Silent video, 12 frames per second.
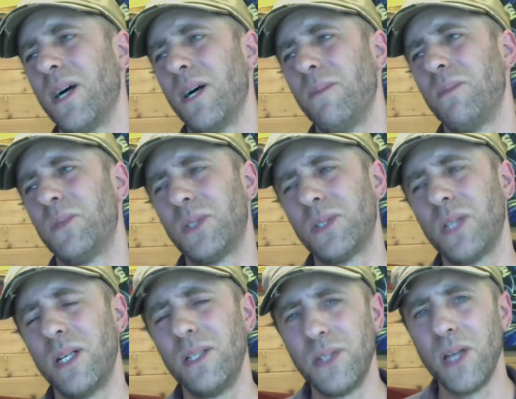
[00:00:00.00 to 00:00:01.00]

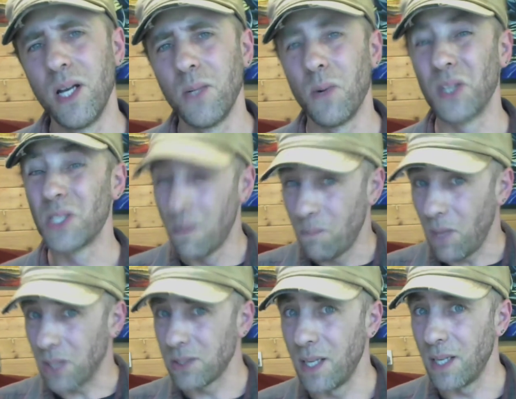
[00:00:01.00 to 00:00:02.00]
certainly the early ones,
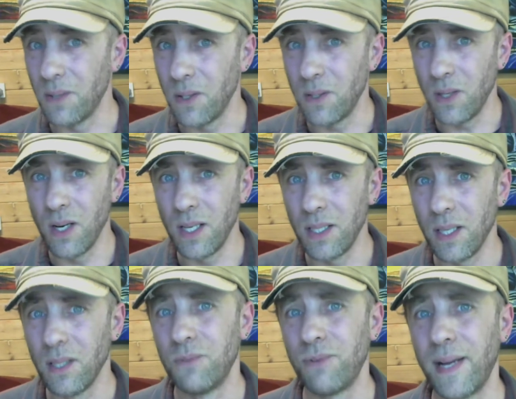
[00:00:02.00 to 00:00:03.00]
much like the earlier
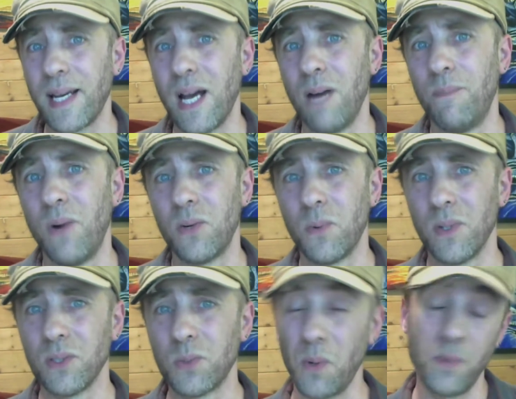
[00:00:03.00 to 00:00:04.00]
Frank Auerbach
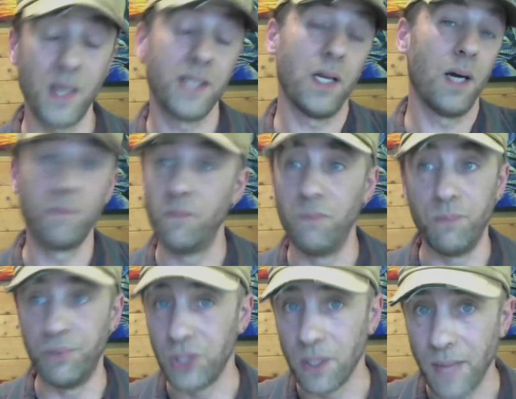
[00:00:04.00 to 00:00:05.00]
ones, were when I
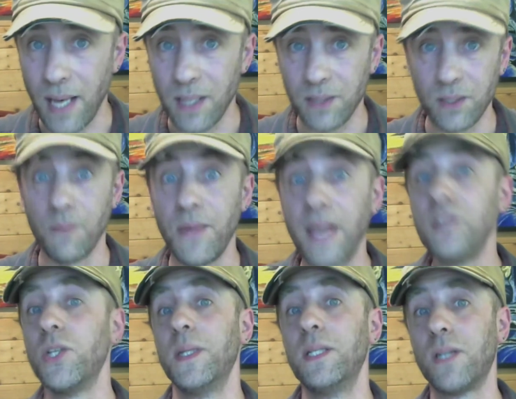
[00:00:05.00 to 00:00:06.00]
presume they
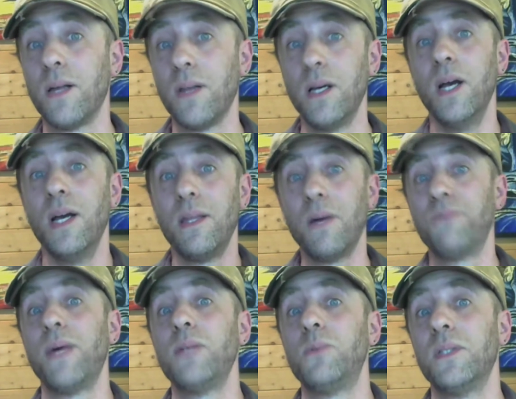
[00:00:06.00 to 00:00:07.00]
knew each other, they were
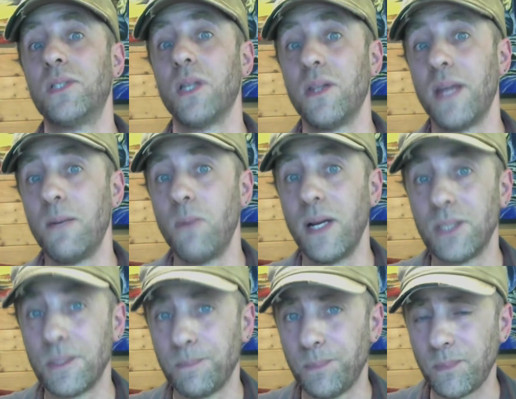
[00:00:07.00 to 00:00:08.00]
friends with each other. They went
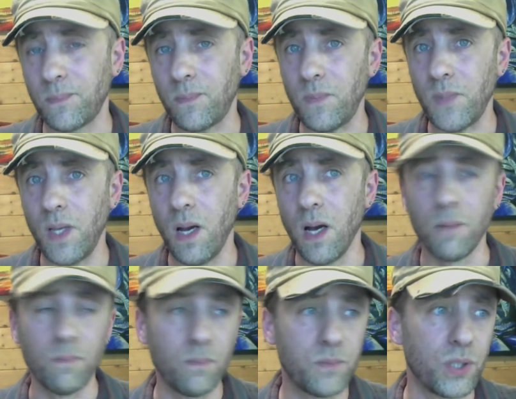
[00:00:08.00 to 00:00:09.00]

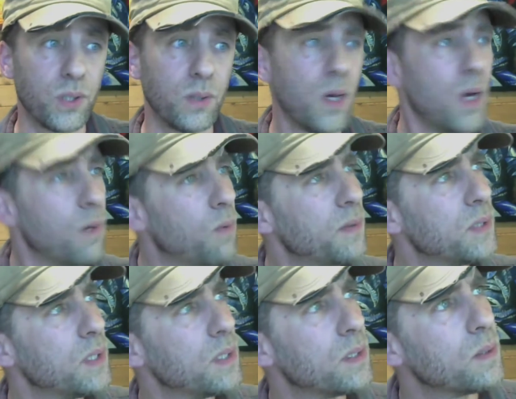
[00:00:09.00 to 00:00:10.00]
to, where was
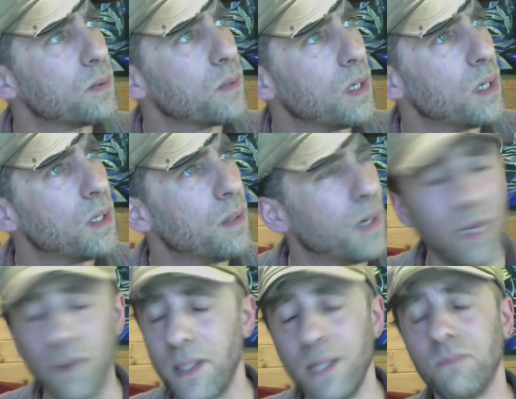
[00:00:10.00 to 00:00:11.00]
it? I
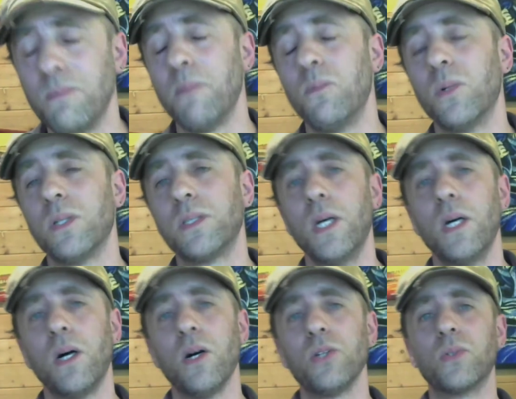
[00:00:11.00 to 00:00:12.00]
can't even remember what
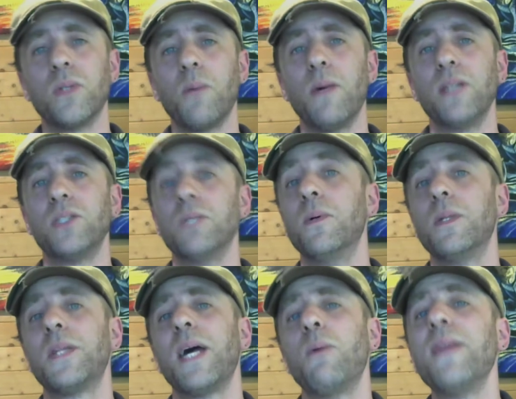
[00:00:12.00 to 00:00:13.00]
art school they went to, but
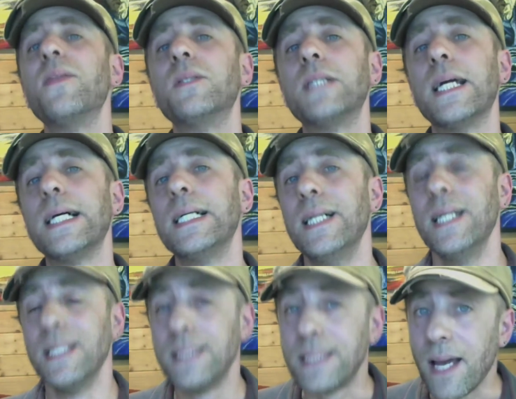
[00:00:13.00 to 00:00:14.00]
they went there
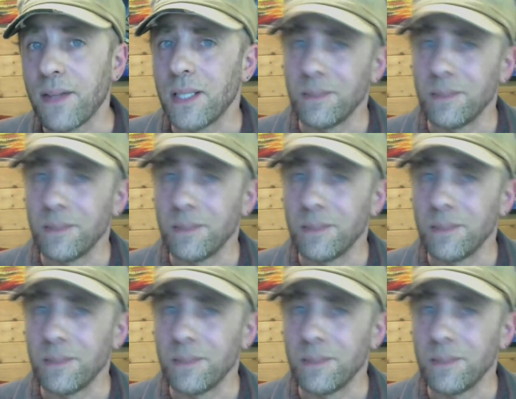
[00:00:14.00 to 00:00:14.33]
together.